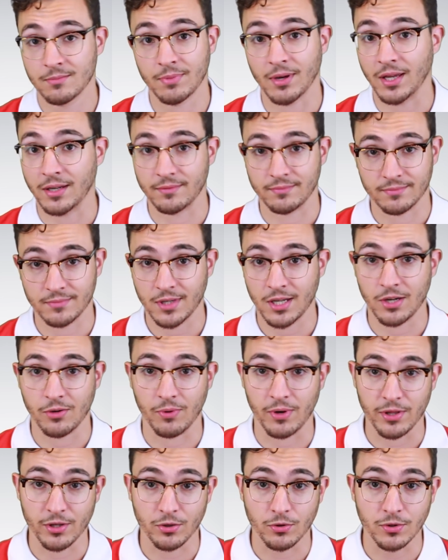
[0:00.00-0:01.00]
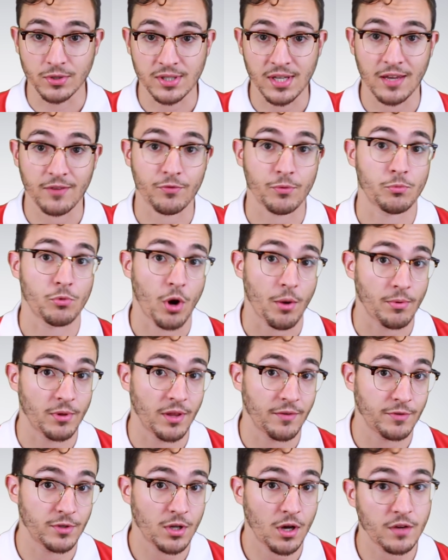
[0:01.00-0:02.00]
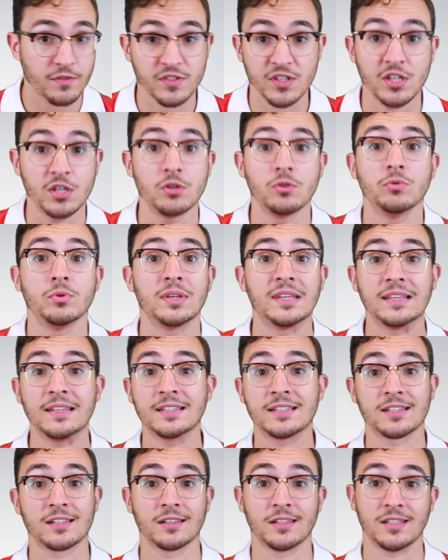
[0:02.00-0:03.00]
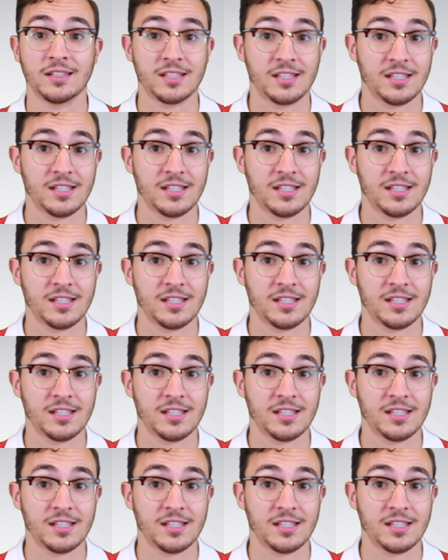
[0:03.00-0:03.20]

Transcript: But anyway, the goals came from Robert Lewandowski, who easily